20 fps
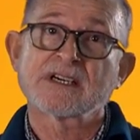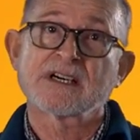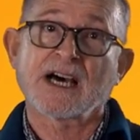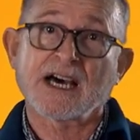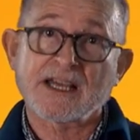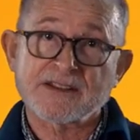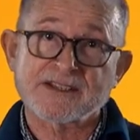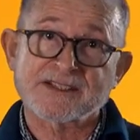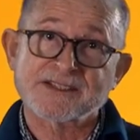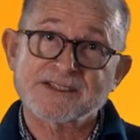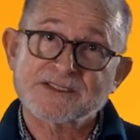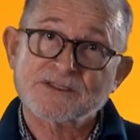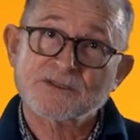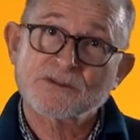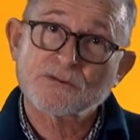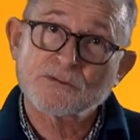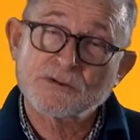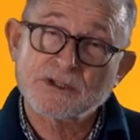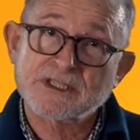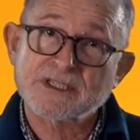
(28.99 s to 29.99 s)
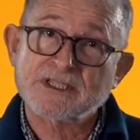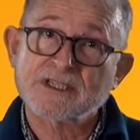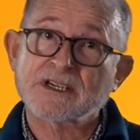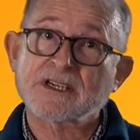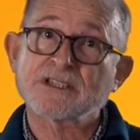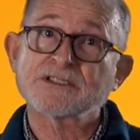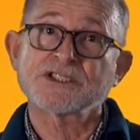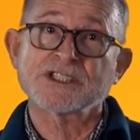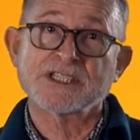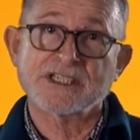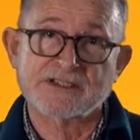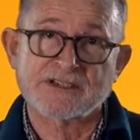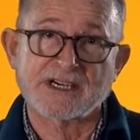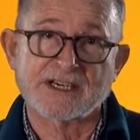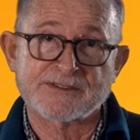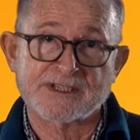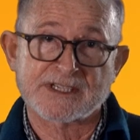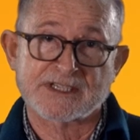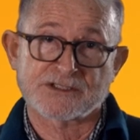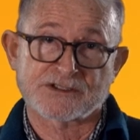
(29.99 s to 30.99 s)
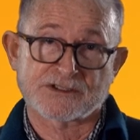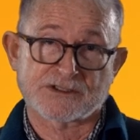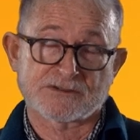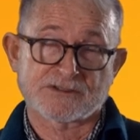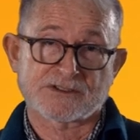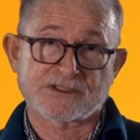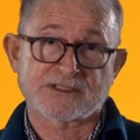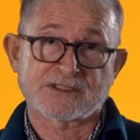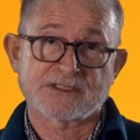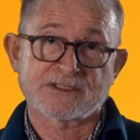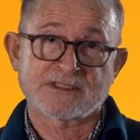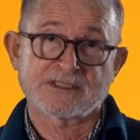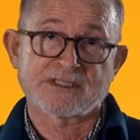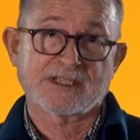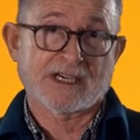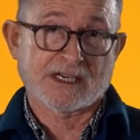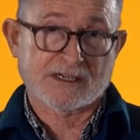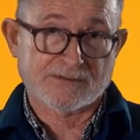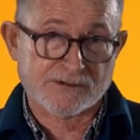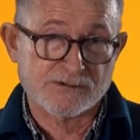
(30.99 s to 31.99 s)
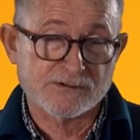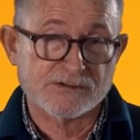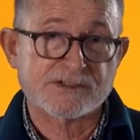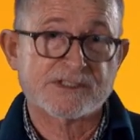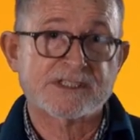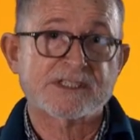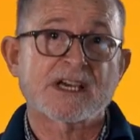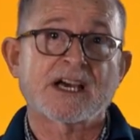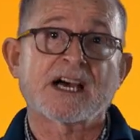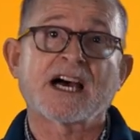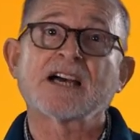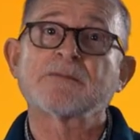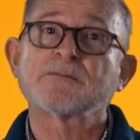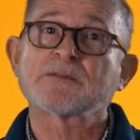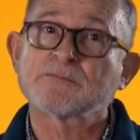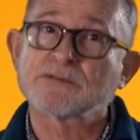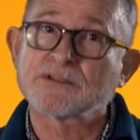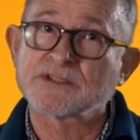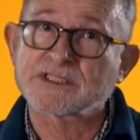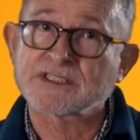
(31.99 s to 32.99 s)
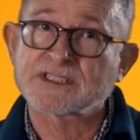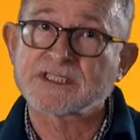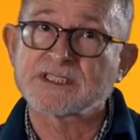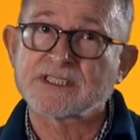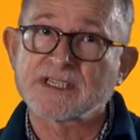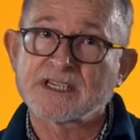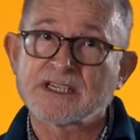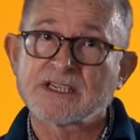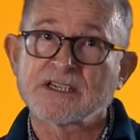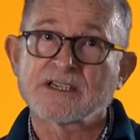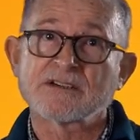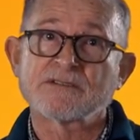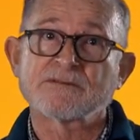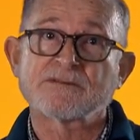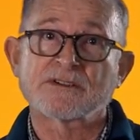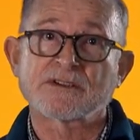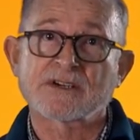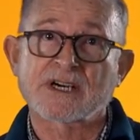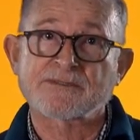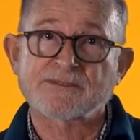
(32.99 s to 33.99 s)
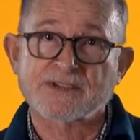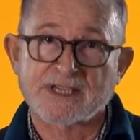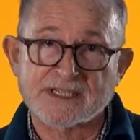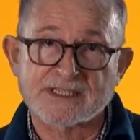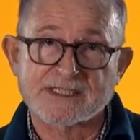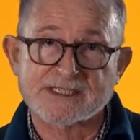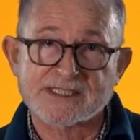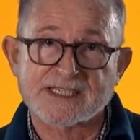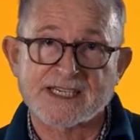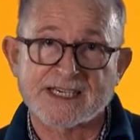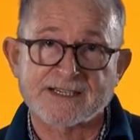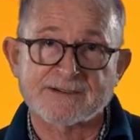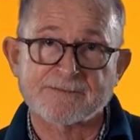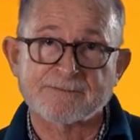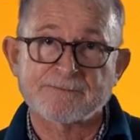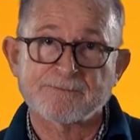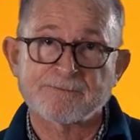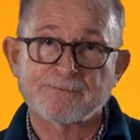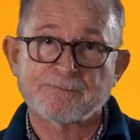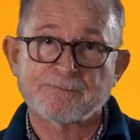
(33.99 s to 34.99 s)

Others work on geographic issues. And of course, I'm appointed for Afghanistan.